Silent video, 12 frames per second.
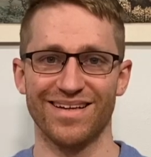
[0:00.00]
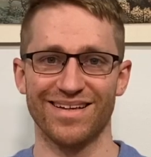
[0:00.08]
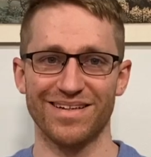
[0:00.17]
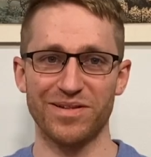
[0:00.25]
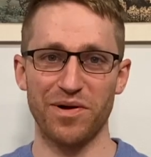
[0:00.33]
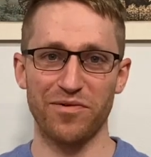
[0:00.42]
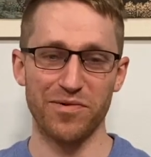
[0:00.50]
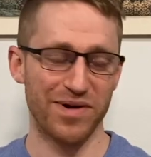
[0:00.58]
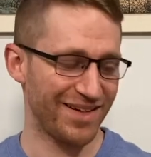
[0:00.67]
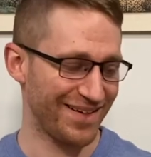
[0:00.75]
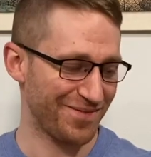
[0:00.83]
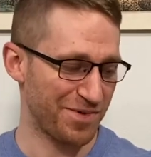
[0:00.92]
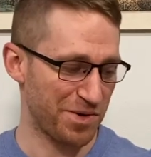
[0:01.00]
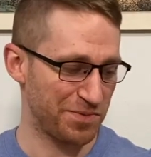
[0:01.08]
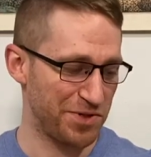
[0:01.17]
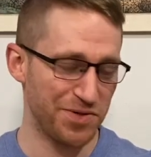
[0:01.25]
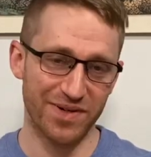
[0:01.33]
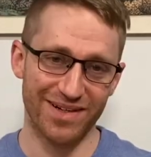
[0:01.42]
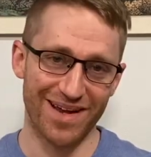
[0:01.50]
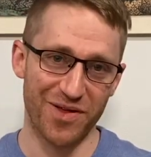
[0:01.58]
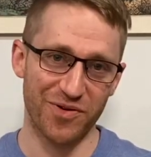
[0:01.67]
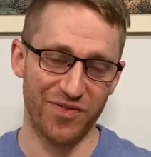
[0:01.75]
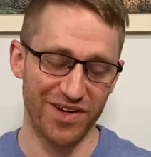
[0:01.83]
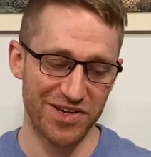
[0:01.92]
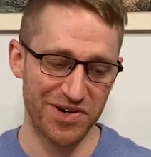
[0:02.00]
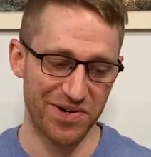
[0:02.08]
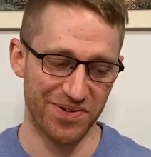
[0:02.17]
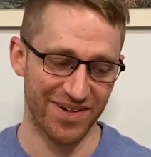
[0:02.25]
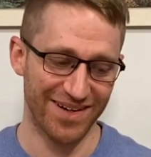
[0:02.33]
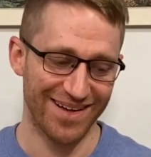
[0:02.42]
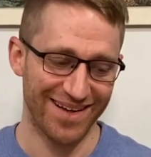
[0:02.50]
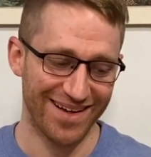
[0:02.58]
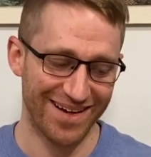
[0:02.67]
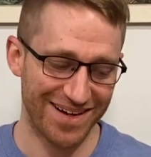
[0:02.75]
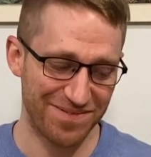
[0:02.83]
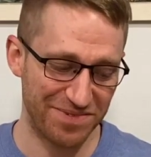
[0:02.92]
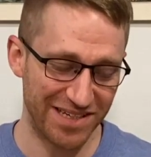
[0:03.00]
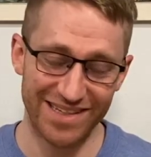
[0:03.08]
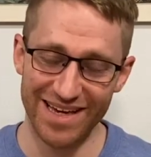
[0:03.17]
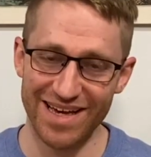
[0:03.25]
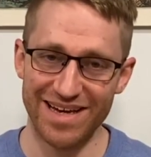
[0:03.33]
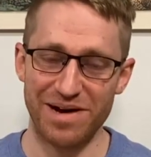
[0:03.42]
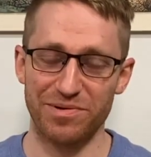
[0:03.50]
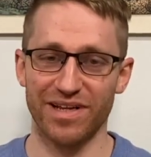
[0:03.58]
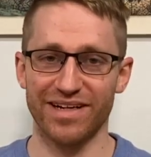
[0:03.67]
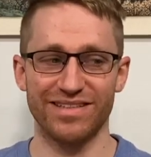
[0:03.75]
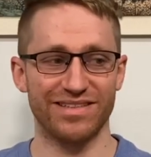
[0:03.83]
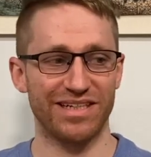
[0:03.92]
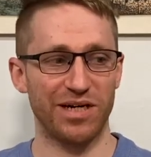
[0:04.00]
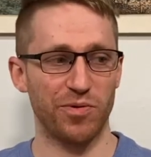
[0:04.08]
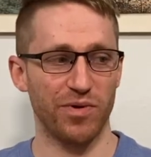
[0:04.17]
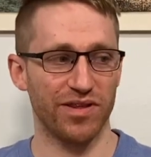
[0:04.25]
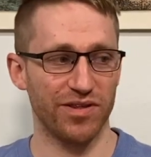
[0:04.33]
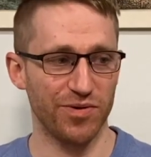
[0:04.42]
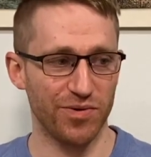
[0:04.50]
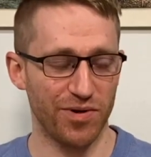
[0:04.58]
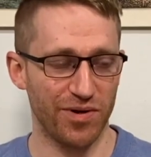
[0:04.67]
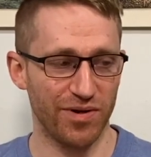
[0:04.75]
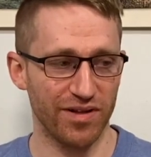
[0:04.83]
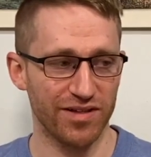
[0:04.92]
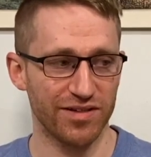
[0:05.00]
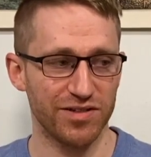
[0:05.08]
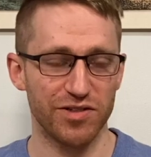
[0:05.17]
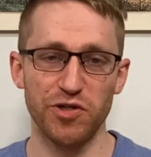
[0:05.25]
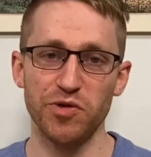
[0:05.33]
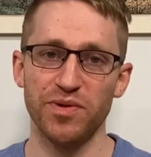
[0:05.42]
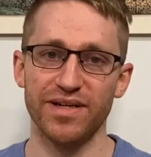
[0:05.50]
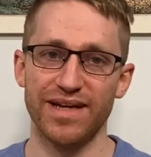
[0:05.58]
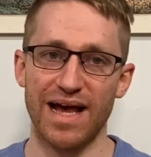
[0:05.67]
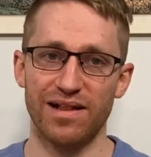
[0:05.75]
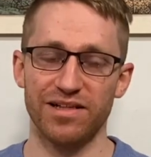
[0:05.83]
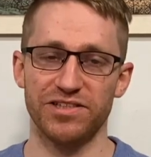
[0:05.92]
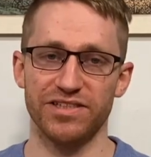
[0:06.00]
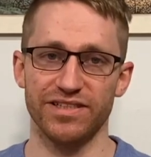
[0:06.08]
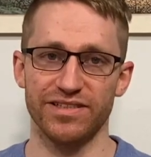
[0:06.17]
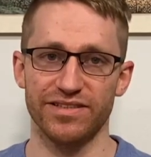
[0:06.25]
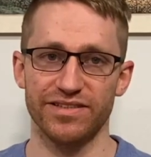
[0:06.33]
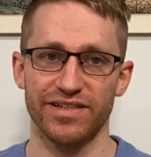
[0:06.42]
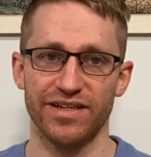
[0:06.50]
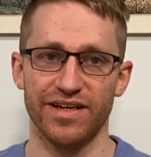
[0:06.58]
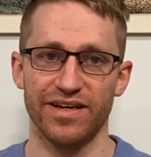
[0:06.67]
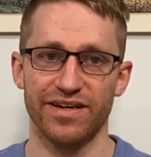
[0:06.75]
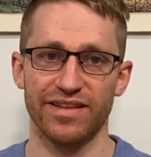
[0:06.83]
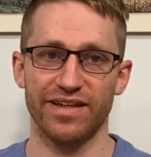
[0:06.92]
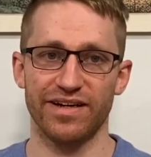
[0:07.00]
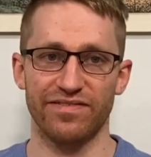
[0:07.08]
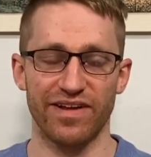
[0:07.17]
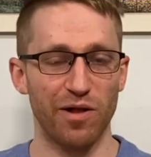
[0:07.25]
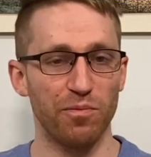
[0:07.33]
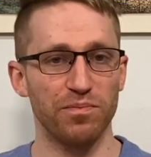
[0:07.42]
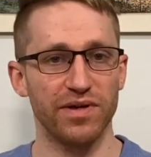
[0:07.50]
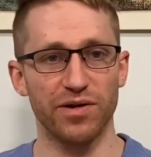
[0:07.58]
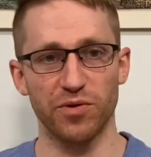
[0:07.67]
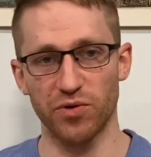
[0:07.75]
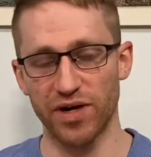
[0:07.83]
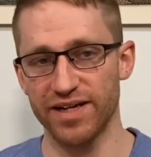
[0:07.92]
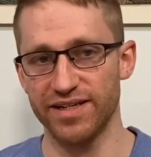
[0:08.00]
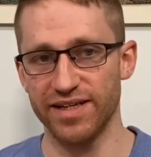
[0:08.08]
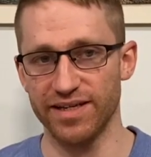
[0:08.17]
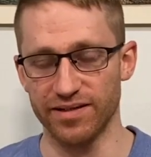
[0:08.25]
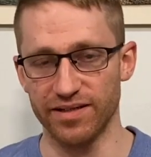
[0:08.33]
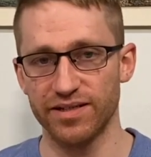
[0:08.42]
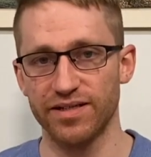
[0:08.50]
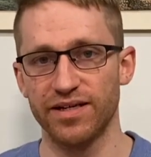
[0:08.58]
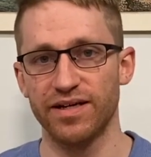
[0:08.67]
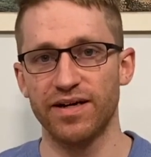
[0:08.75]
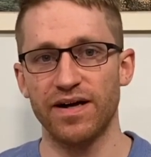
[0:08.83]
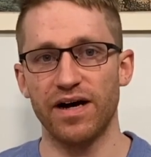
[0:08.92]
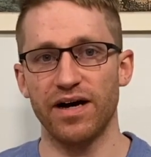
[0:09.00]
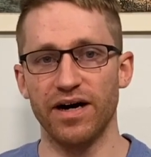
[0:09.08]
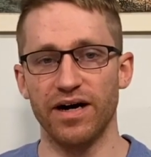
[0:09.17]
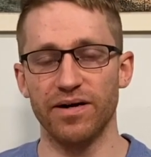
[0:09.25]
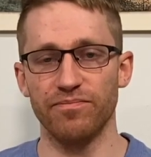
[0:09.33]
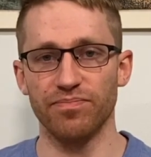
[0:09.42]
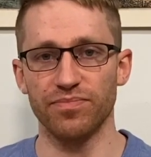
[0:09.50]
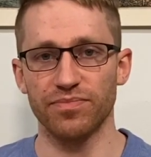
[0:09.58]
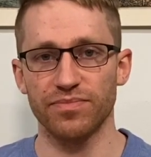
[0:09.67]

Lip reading: Hello everyone, welcome to another video. Today I would like to share with you all two analogies that have helped me a great deal in